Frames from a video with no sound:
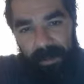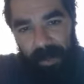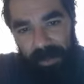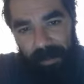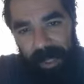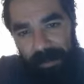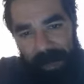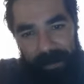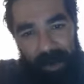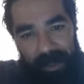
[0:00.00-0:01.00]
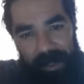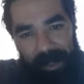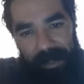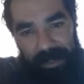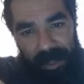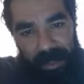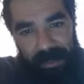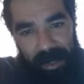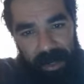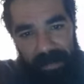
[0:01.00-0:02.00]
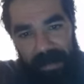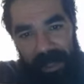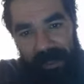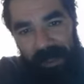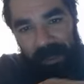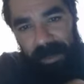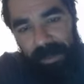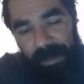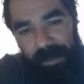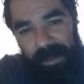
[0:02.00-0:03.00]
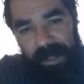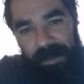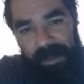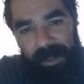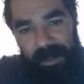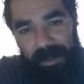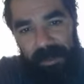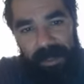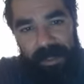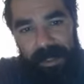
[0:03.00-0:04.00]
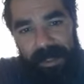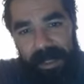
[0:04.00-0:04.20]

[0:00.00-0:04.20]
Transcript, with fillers: multiply my marketing so i started advertising under other people's names too just as,